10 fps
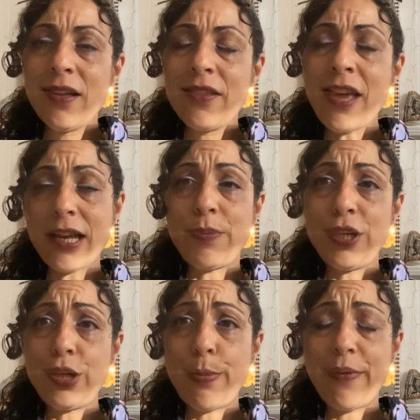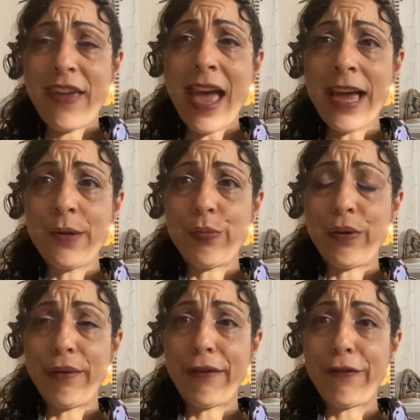The Archbishop of
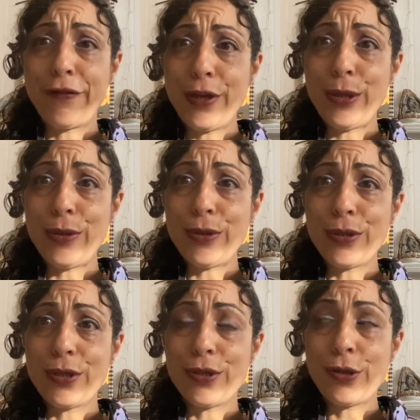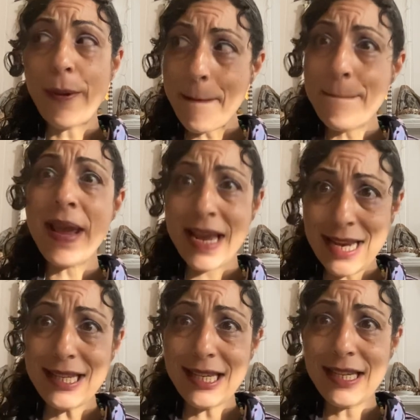Canterbury refused to
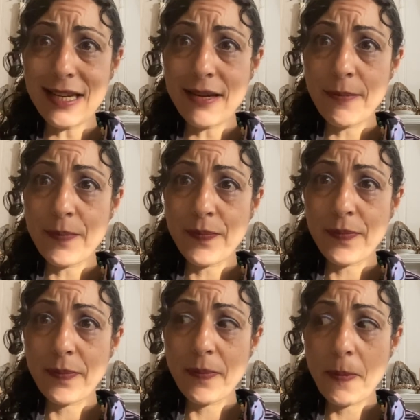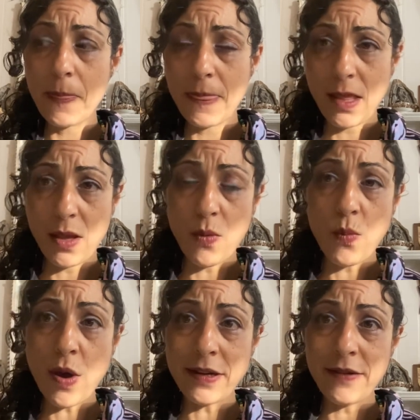meet
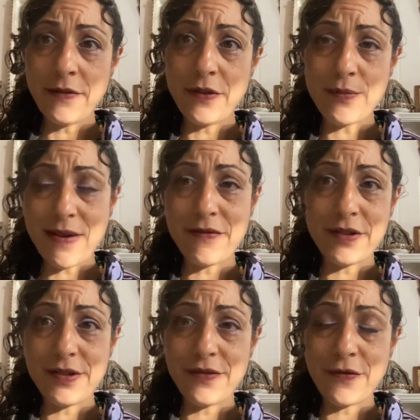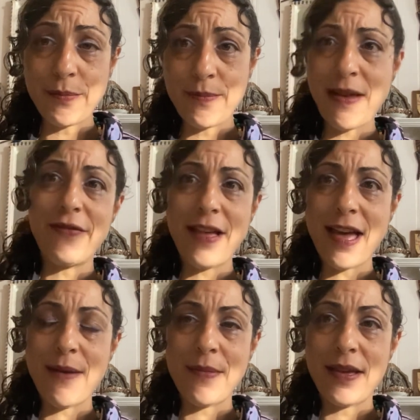one of the reverends from
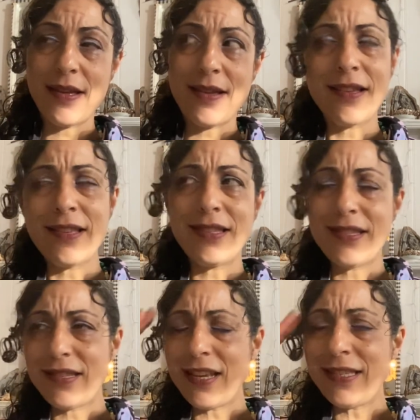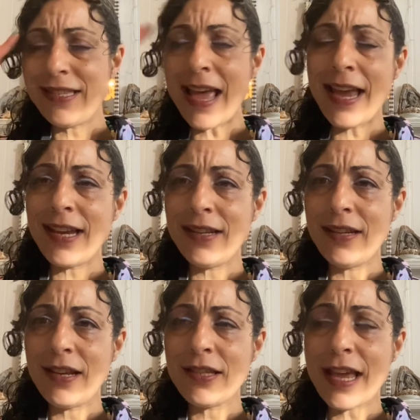Bethlehem. It's insane.
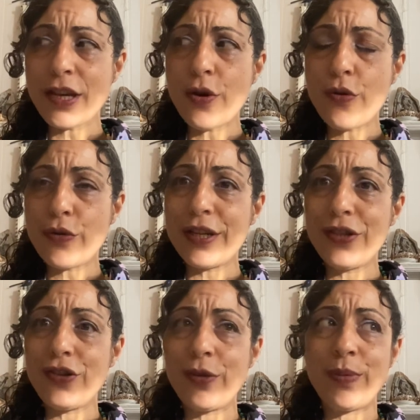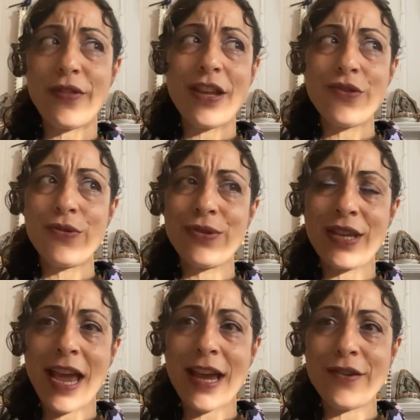It's like you're Christian, but then you're
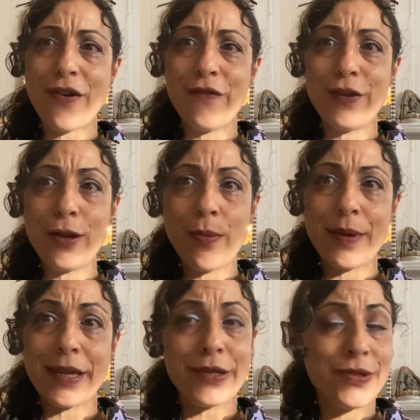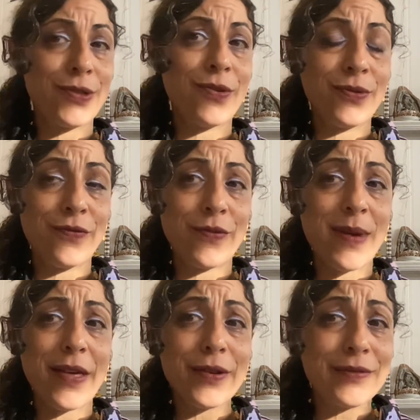scared of the lobbyists on from
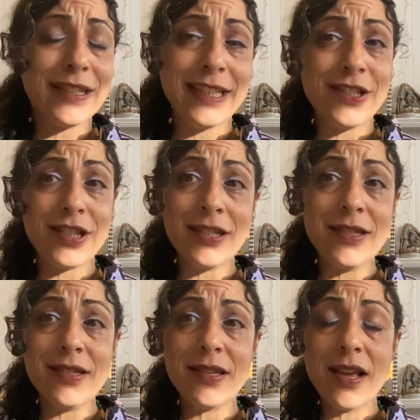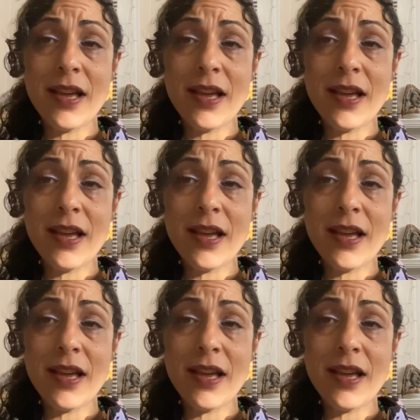other religions.